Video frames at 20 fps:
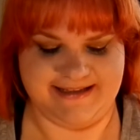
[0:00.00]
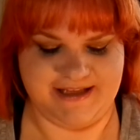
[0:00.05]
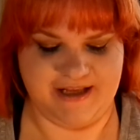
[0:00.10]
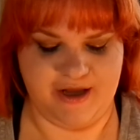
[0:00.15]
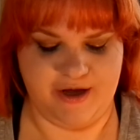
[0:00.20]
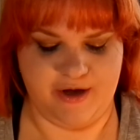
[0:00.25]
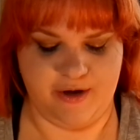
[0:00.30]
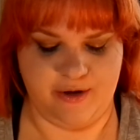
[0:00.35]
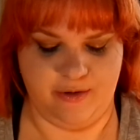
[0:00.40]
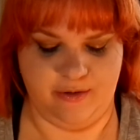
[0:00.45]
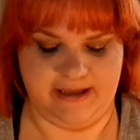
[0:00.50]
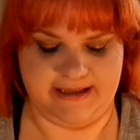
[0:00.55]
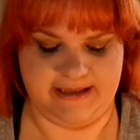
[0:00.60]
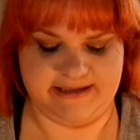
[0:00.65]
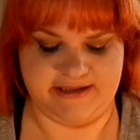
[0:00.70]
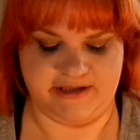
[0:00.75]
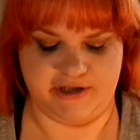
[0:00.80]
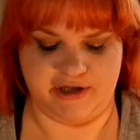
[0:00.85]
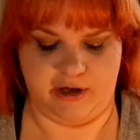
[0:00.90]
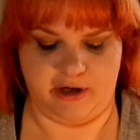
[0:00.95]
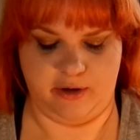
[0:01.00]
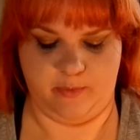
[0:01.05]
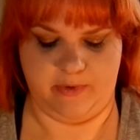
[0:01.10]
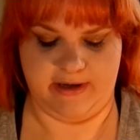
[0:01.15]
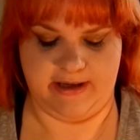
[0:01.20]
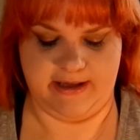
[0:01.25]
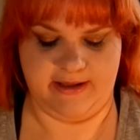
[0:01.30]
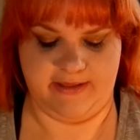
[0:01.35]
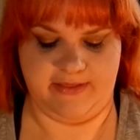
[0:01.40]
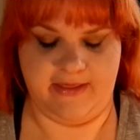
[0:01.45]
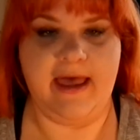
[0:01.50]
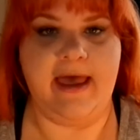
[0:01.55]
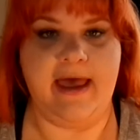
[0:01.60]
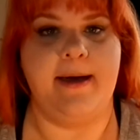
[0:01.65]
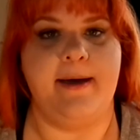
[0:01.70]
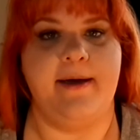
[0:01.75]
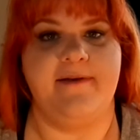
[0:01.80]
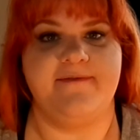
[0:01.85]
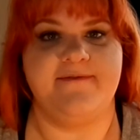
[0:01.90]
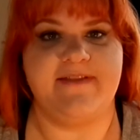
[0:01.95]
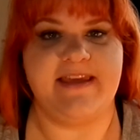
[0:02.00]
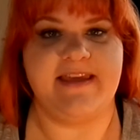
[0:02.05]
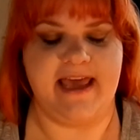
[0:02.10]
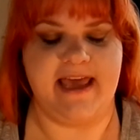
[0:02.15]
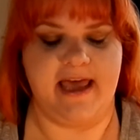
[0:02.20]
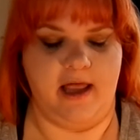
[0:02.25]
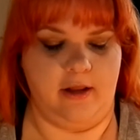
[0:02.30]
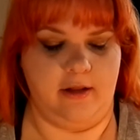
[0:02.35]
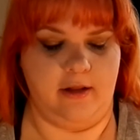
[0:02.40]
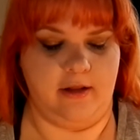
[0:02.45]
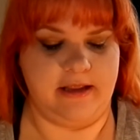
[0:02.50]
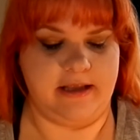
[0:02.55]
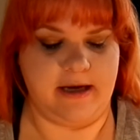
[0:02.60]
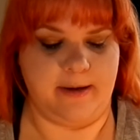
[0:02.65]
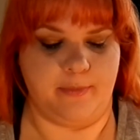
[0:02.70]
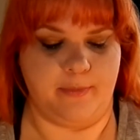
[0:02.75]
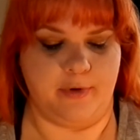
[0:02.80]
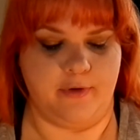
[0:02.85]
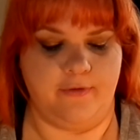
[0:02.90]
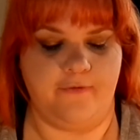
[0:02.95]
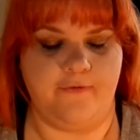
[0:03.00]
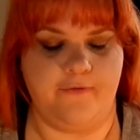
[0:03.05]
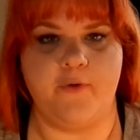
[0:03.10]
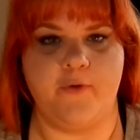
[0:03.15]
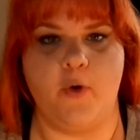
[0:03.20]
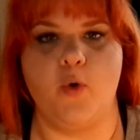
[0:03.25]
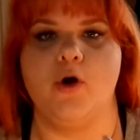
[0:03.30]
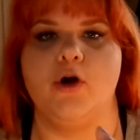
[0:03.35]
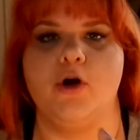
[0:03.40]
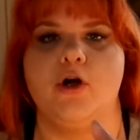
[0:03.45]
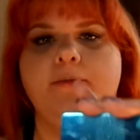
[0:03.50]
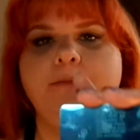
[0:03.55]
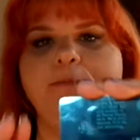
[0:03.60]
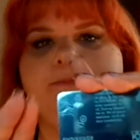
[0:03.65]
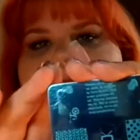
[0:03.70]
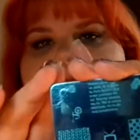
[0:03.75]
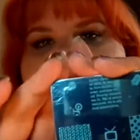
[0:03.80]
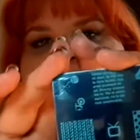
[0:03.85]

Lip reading: so let's start with VL number 4.